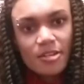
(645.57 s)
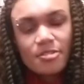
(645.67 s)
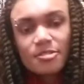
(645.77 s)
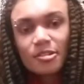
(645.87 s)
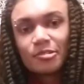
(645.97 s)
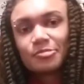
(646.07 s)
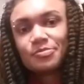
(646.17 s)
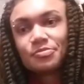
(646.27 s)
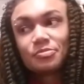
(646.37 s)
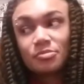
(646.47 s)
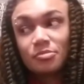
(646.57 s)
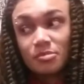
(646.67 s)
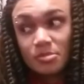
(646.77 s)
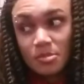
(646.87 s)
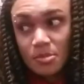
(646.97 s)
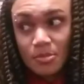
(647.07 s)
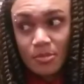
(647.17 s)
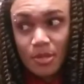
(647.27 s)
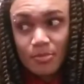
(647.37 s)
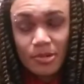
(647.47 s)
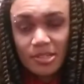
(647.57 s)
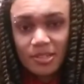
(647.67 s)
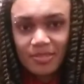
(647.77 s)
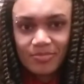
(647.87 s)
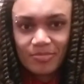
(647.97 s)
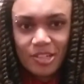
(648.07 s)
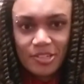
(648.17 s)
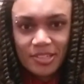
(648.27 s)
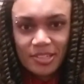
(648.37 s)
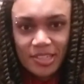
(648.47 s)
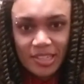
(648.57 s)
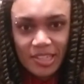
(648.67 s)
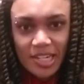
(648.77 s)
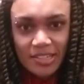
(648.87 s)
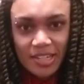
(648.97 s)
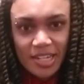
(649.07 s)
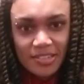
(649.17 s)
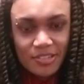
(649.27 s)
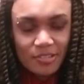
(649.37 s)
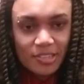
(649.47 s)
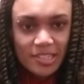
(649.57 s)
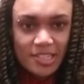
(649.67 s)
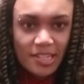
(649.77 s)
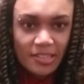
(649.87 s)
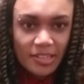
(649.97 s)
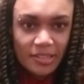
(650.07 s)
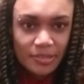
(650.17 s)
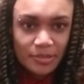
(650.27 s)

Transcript: So, but honestly, yeah, I'd certainly attend again.